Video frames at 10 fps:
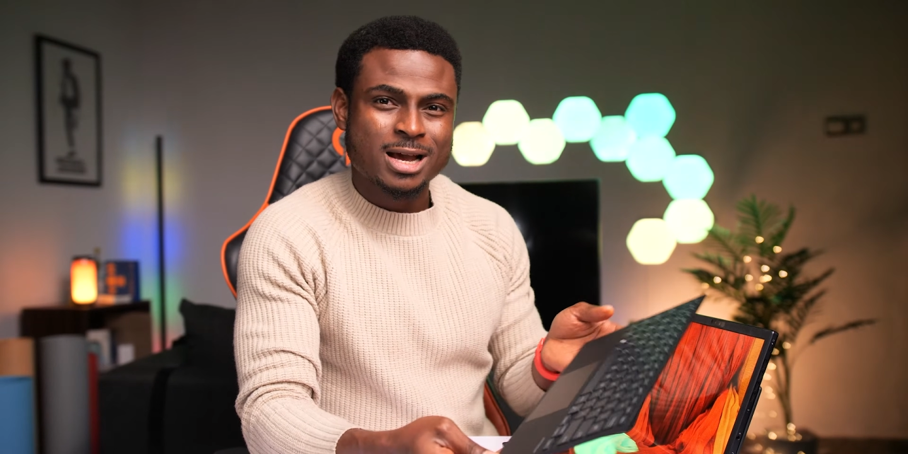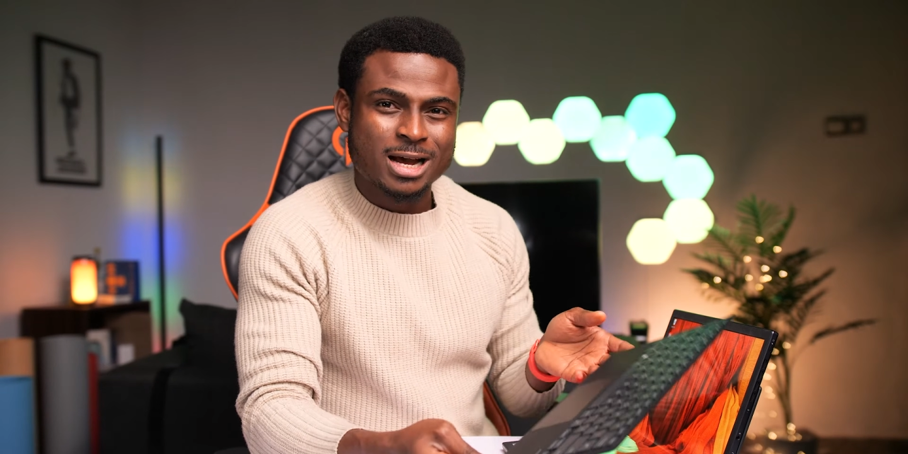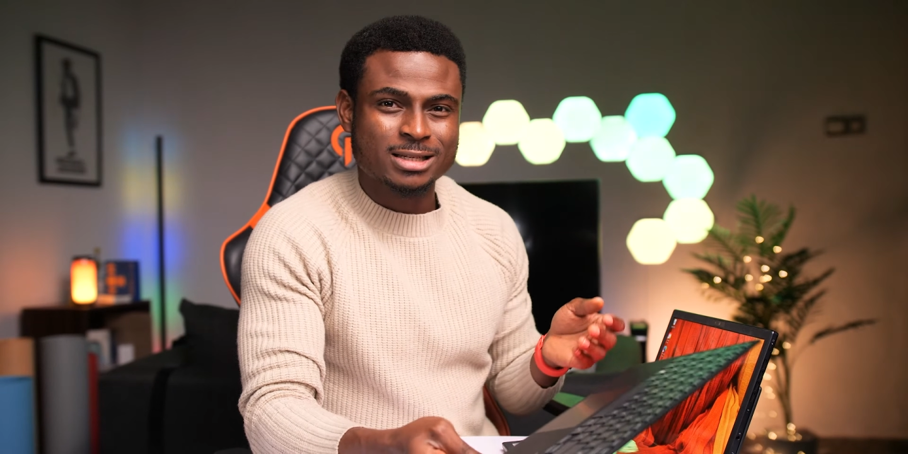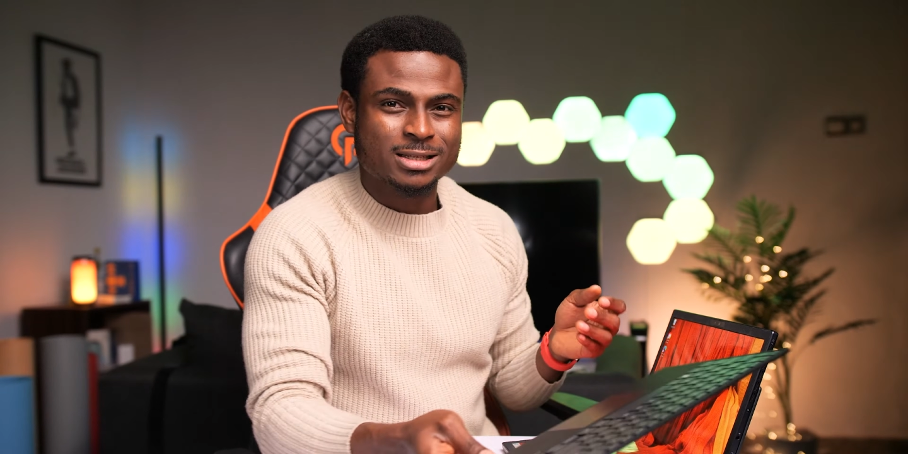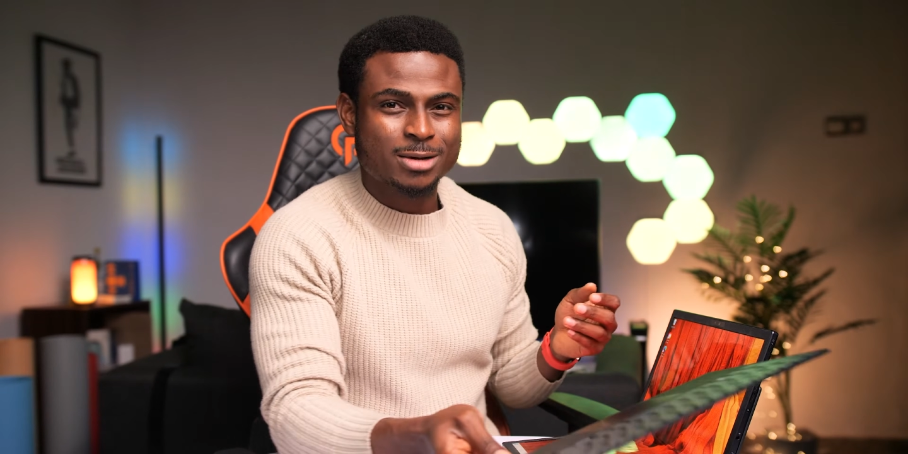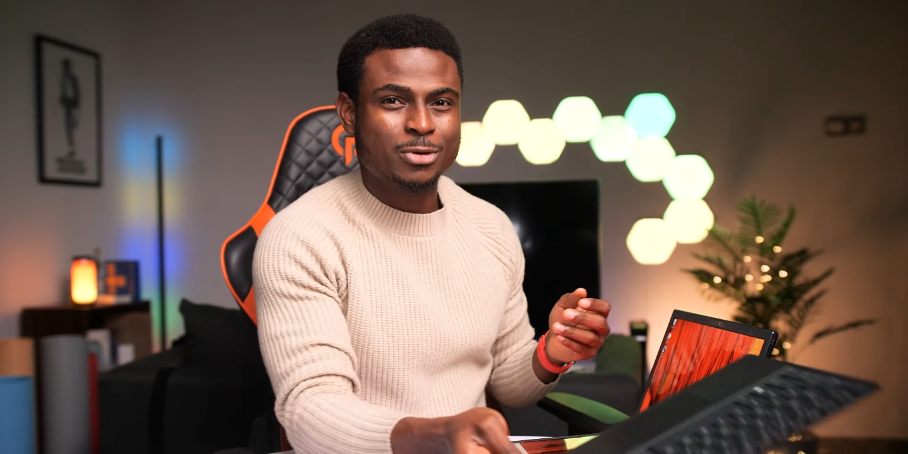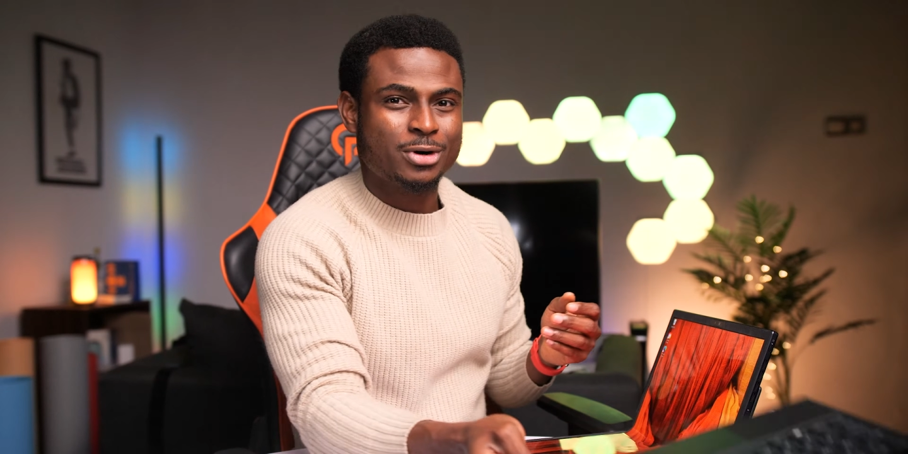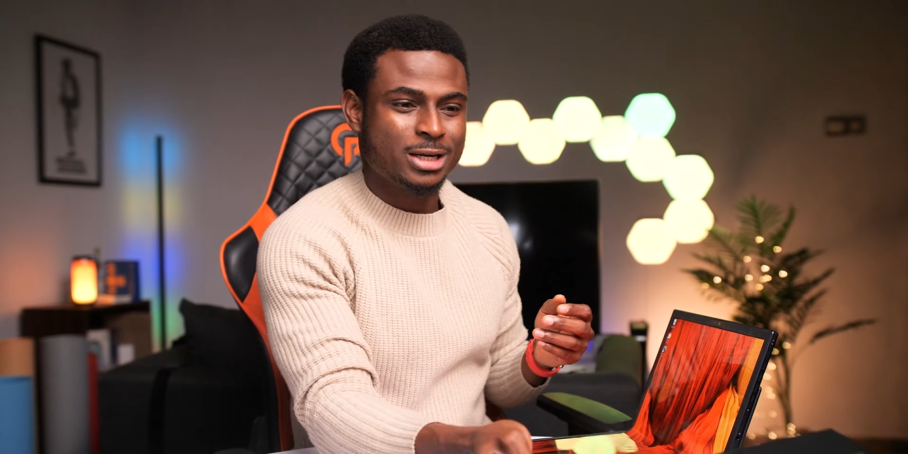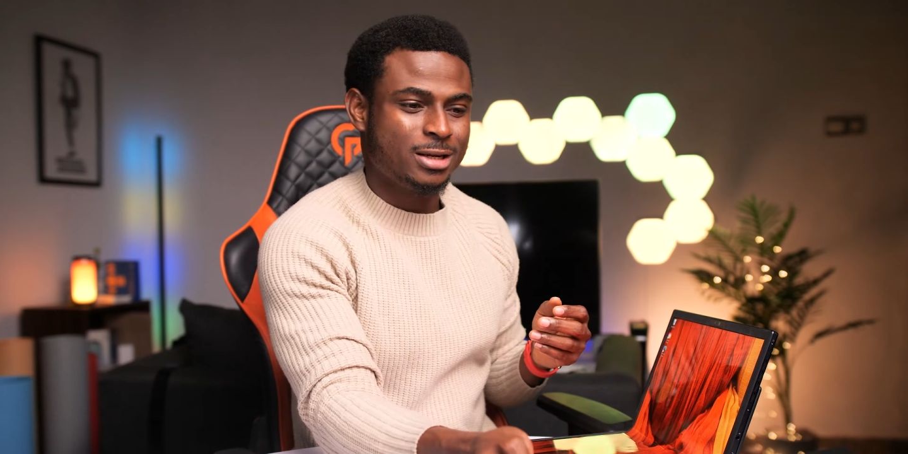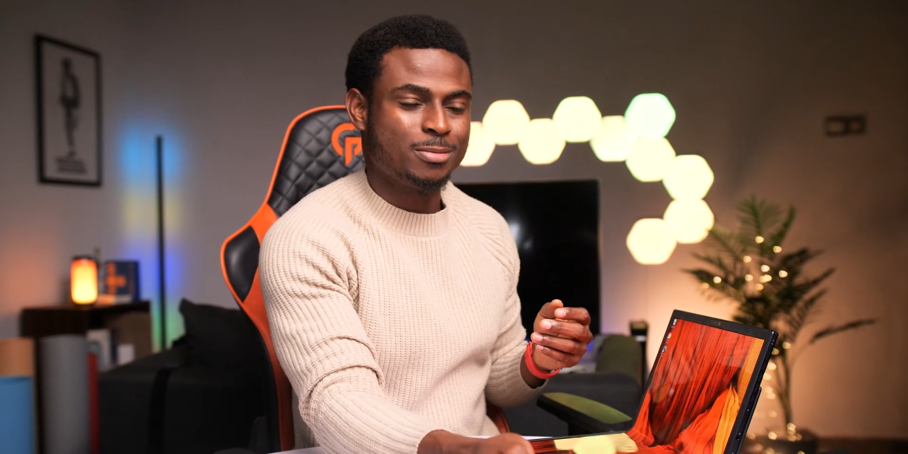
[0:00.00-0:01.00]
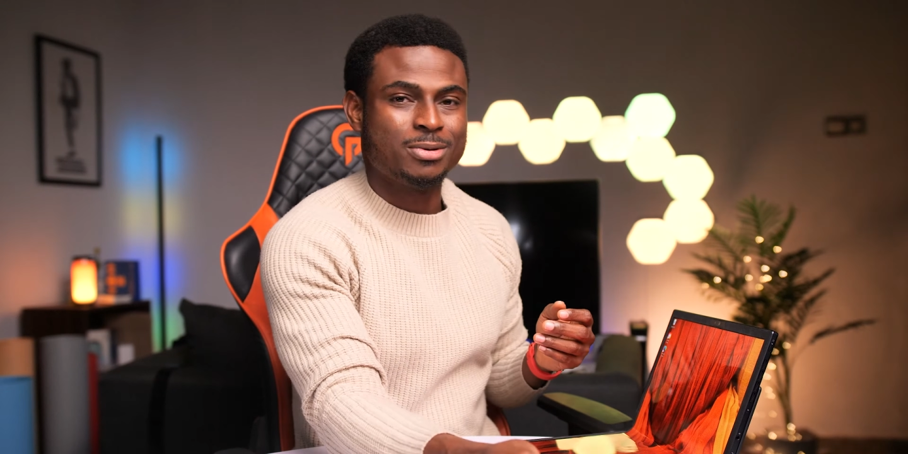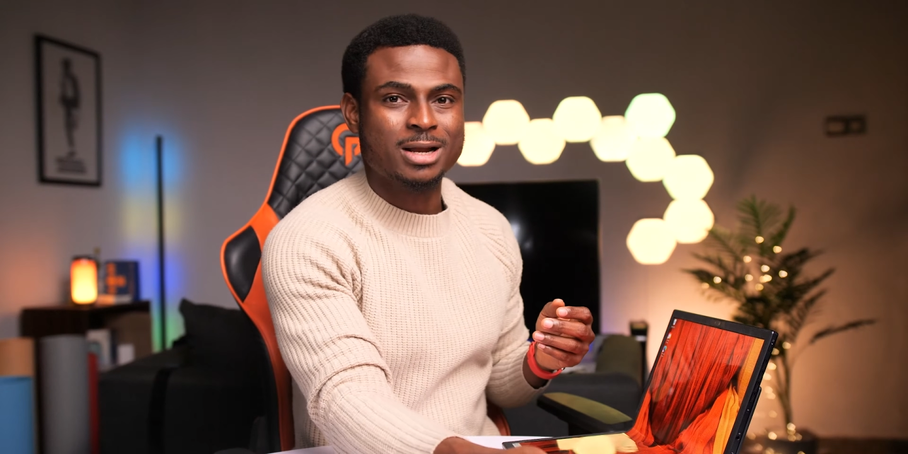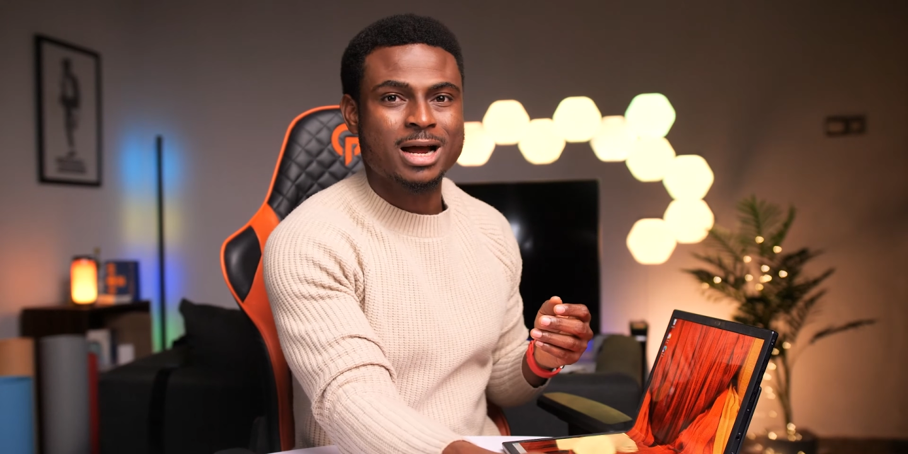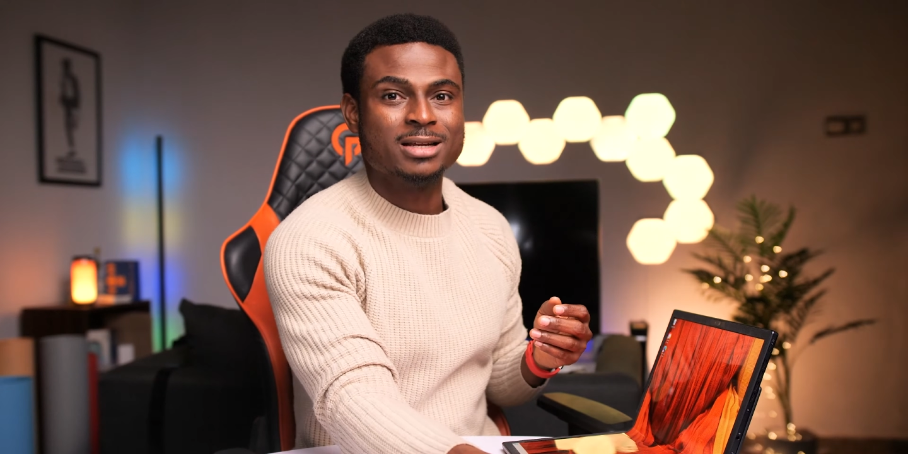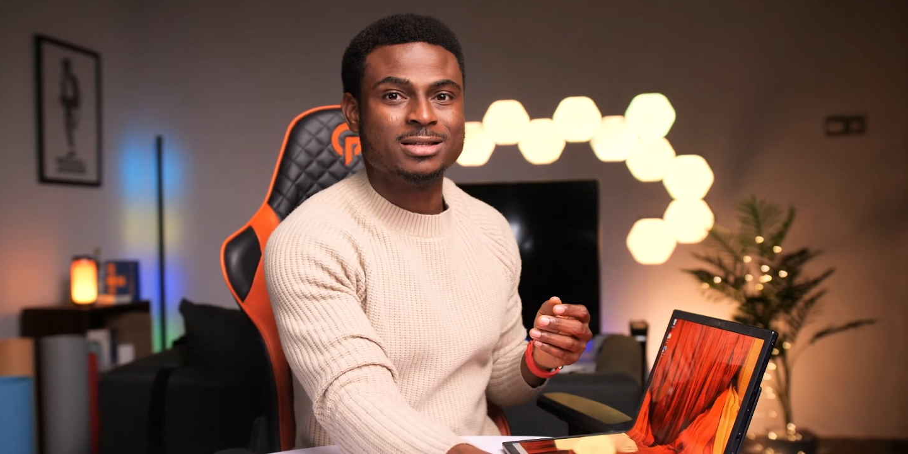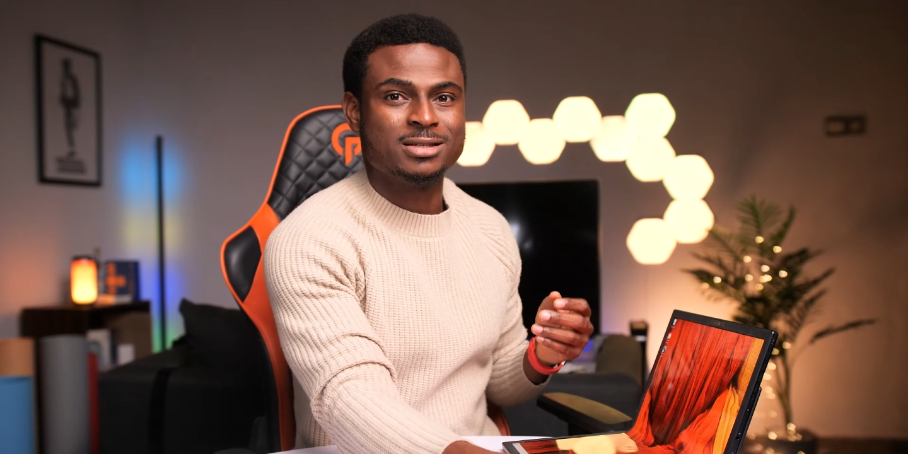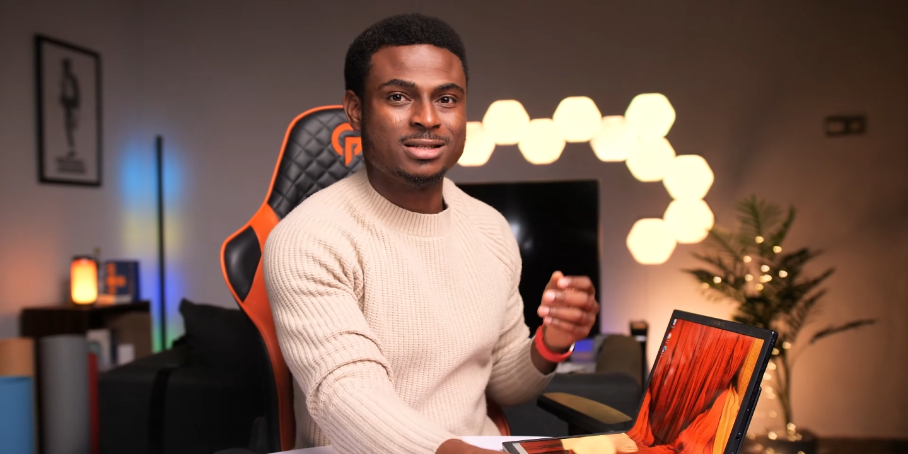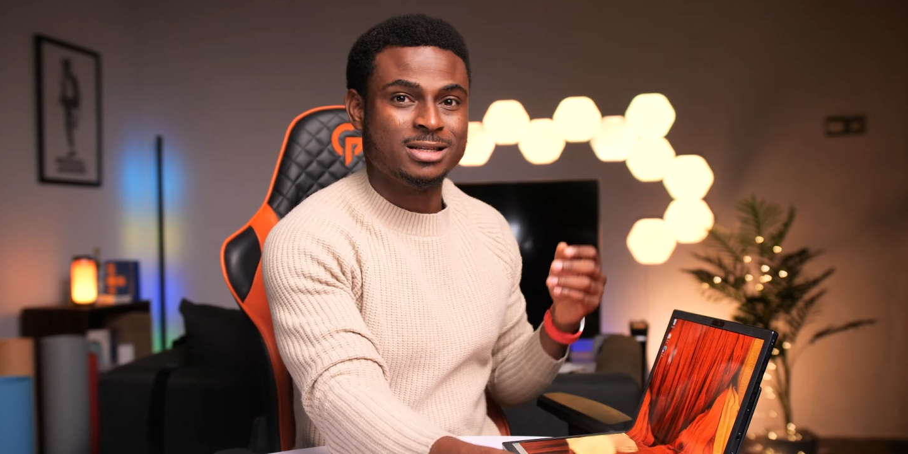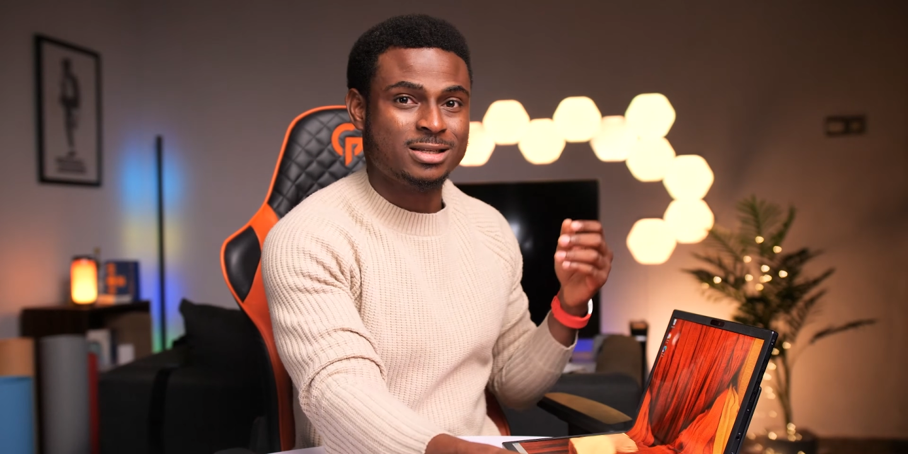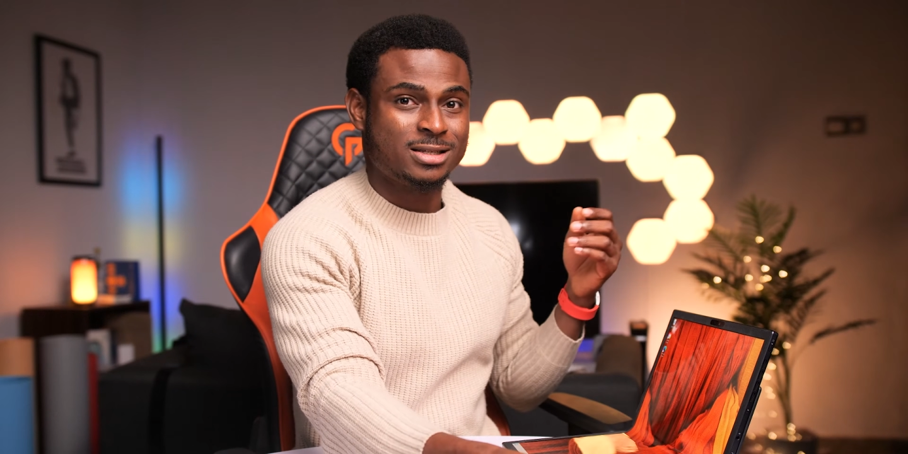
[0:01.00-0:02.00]
as the name already implies.
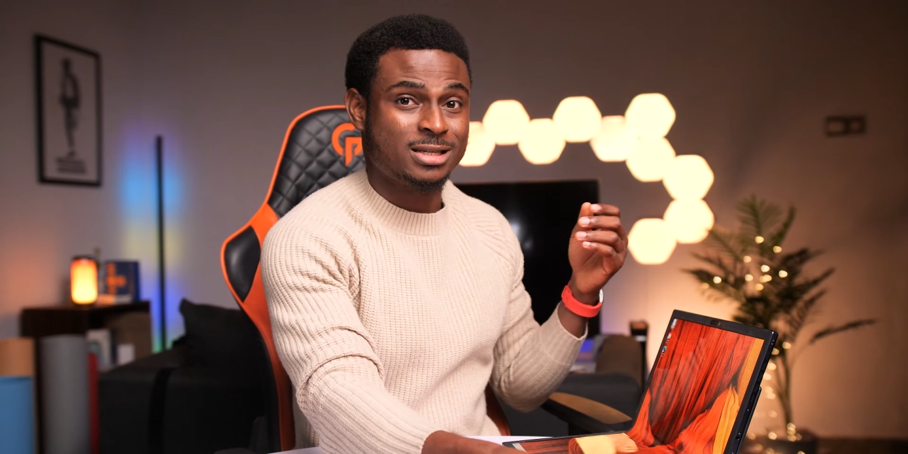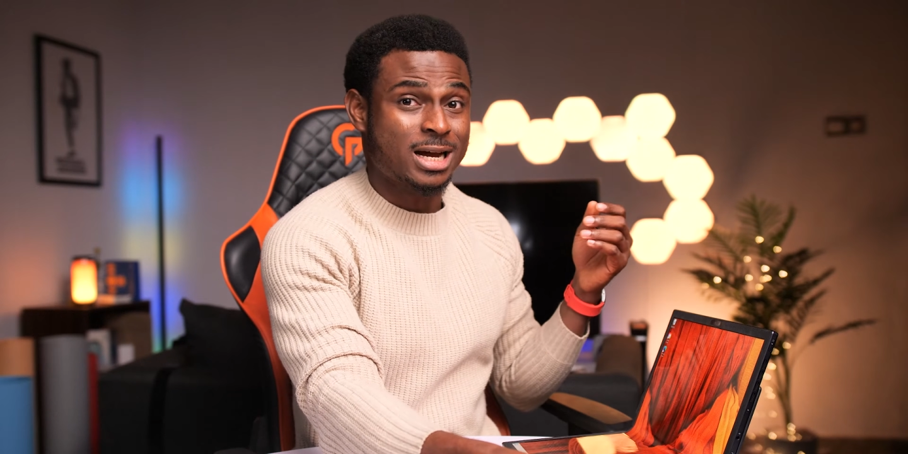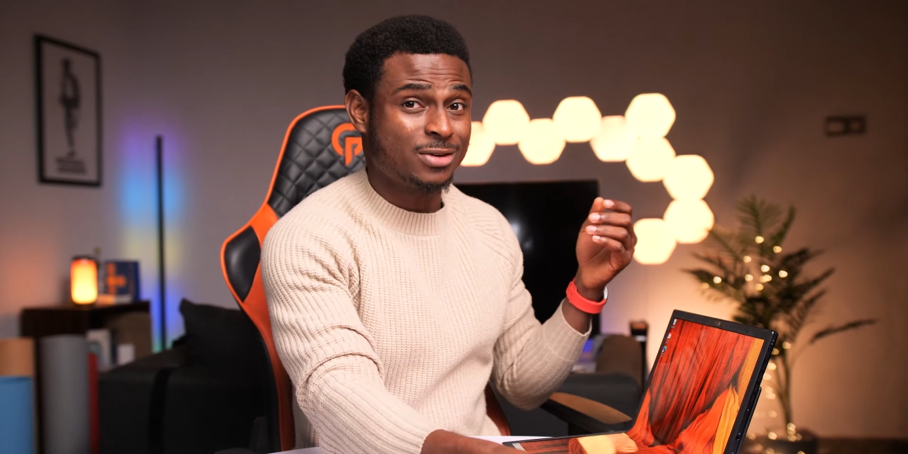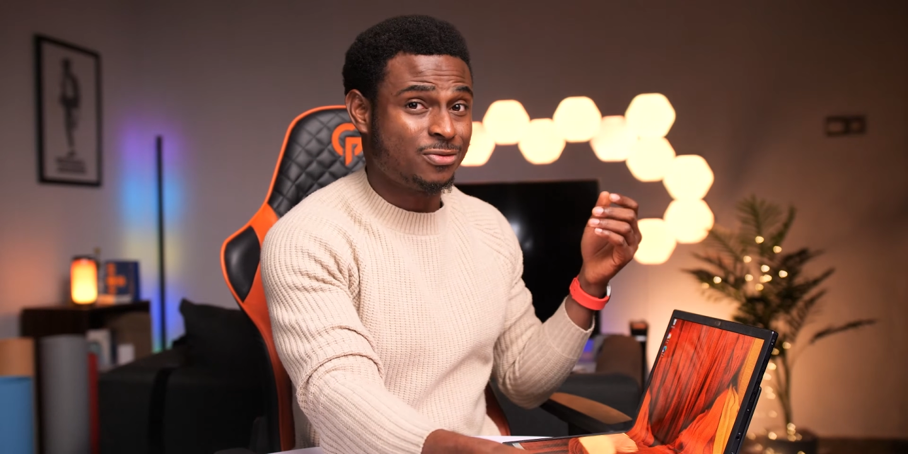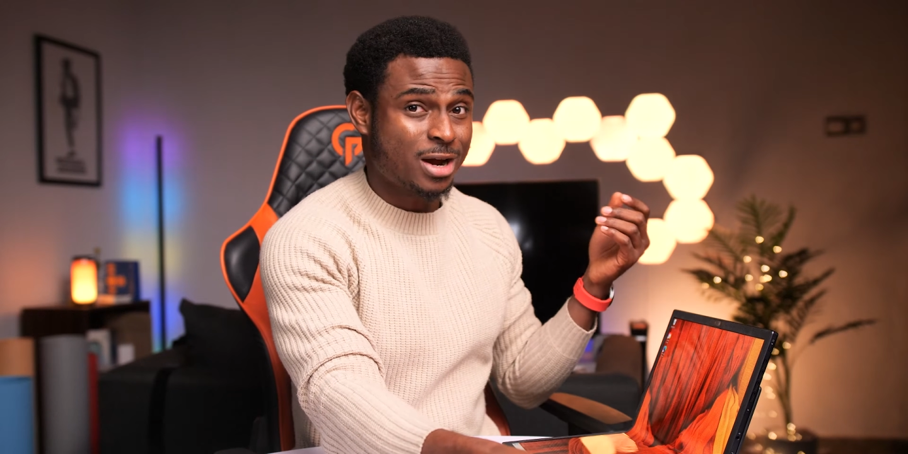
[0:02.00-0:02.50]
It's that